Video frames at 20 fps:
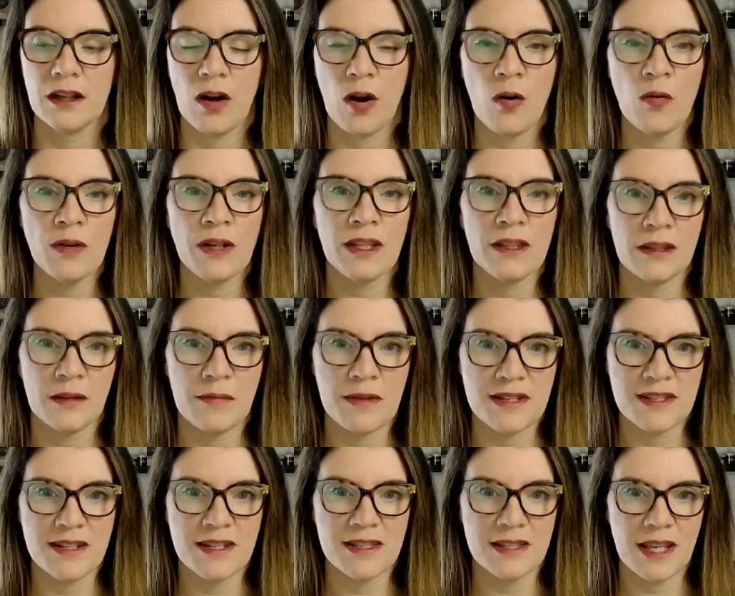owning the
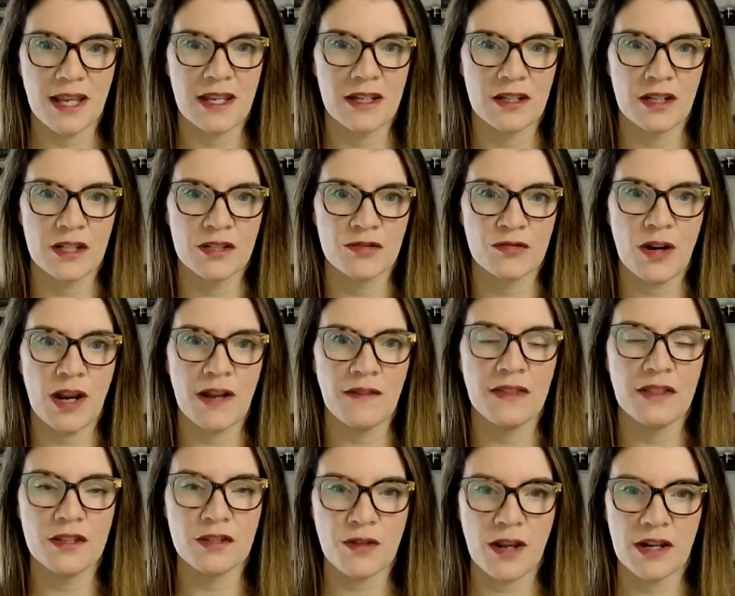business and
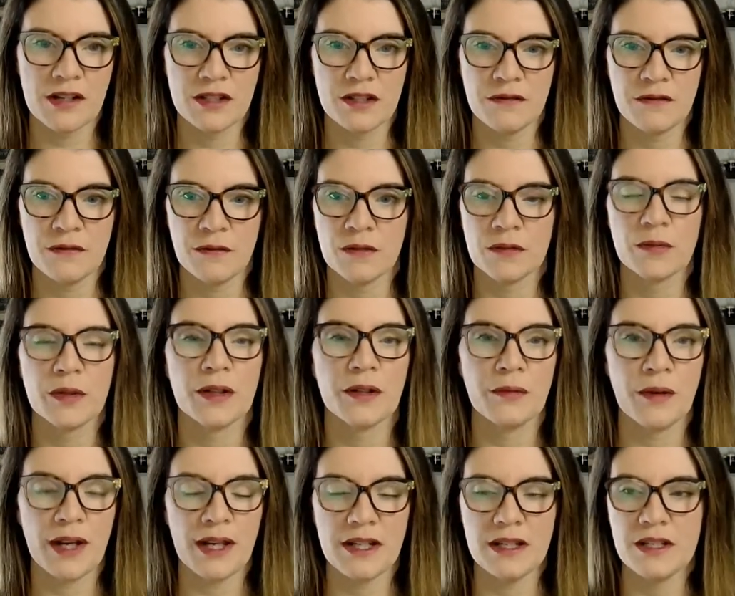driving the strategy forward,
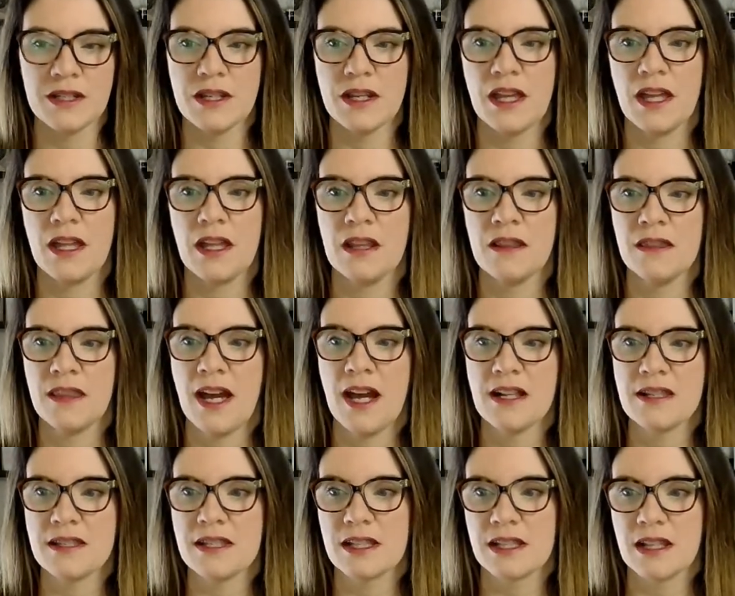right? And
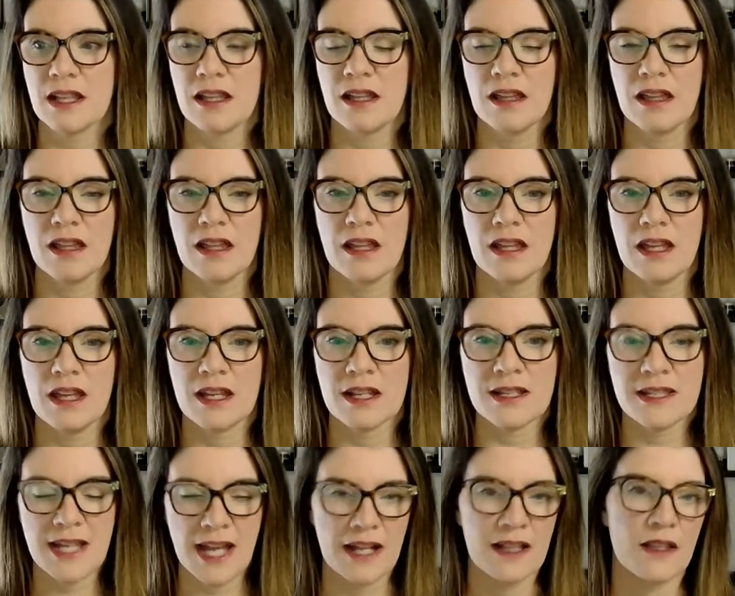that's
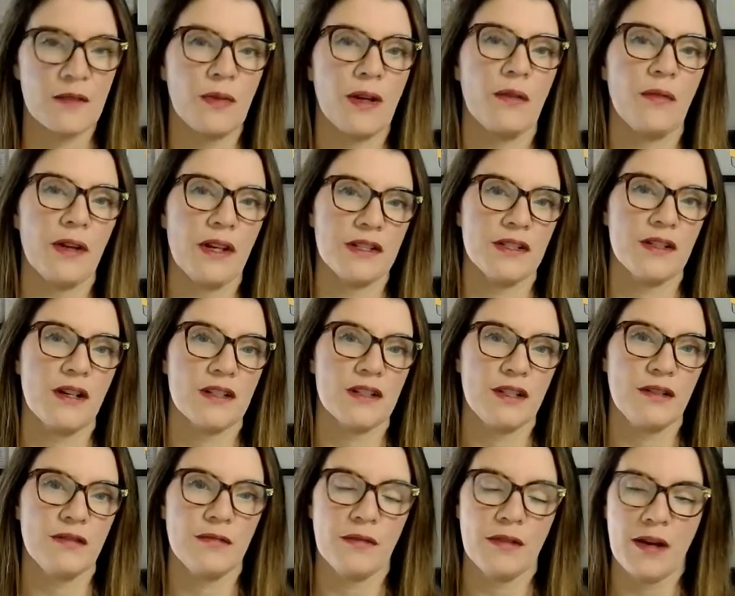exactly what I want to talk
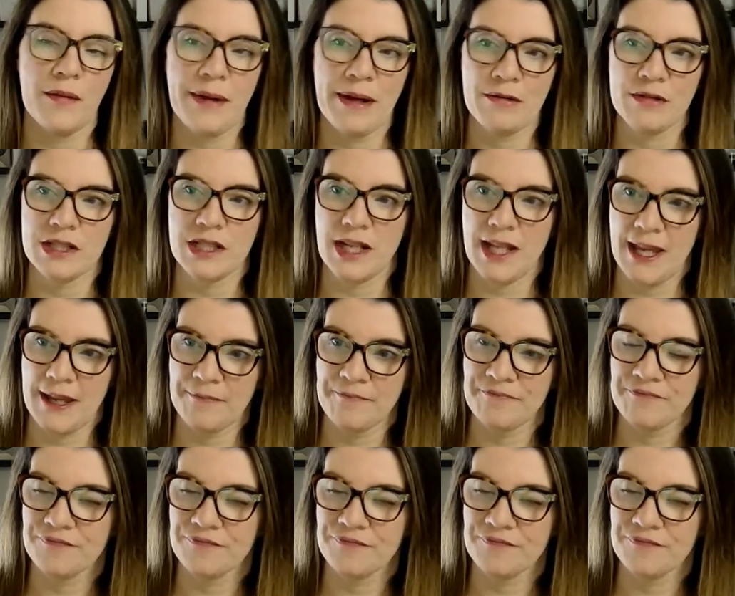to you about today.